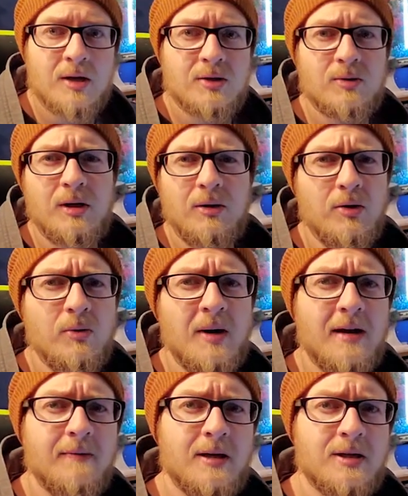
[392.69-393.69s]
So here you
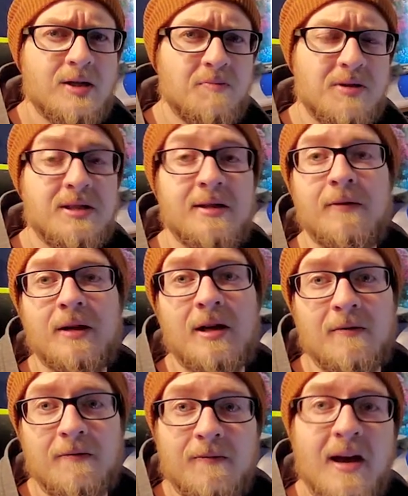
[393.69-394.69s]
have a specific
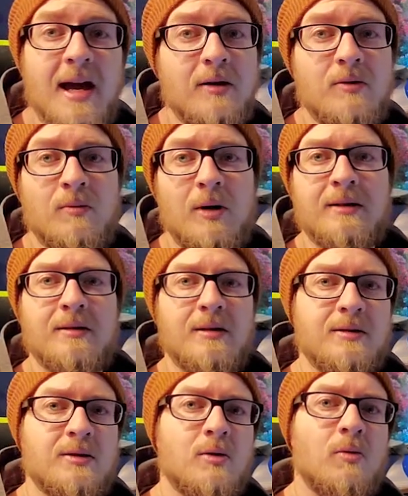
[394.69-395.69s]
effect, right?
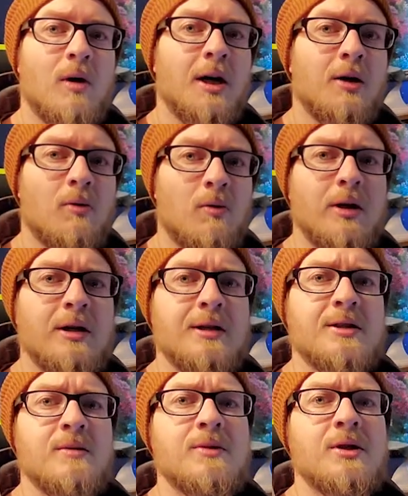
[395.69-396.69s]
These aquatic
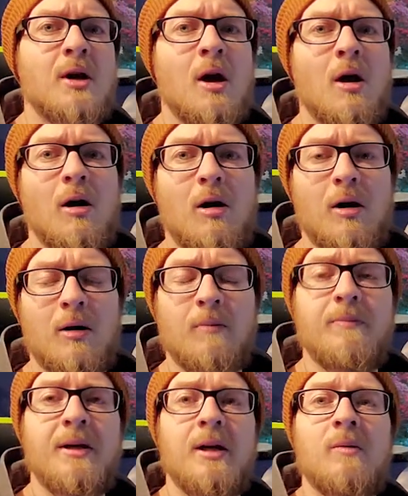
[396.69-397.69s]
organisms are
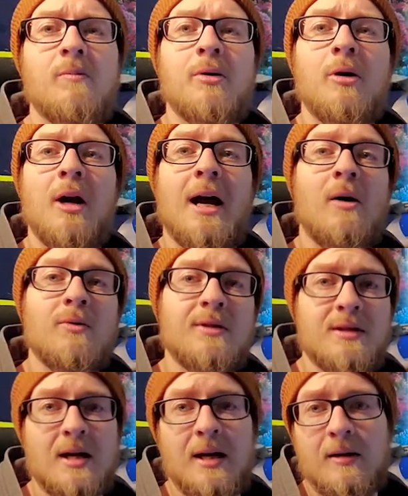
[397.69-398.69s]
being put
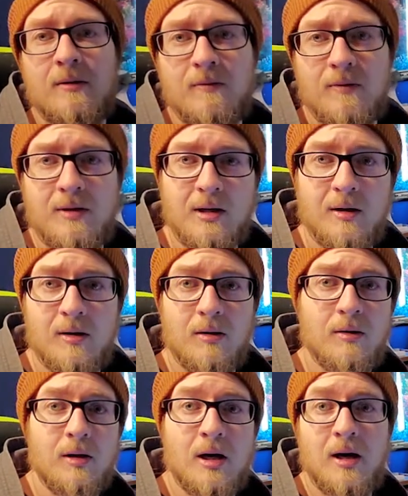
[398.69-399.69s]
outside of
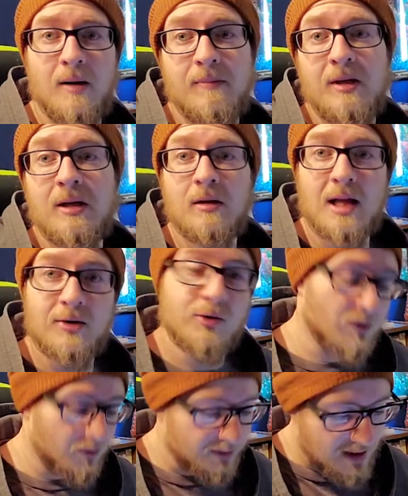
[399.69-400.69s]
their
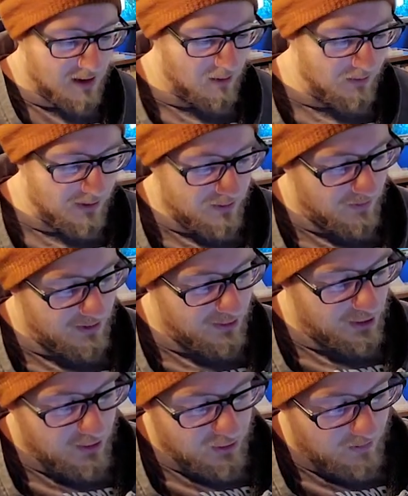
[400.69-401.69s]
ecological tolerance with the
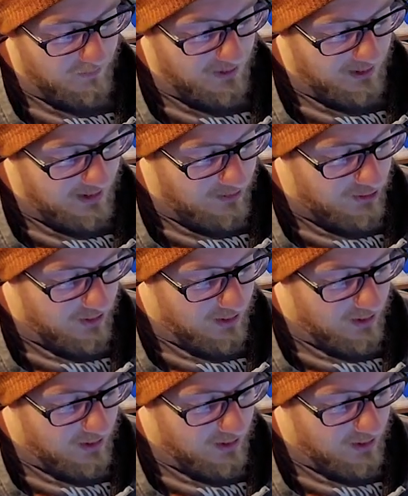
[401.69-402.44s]
change in pH.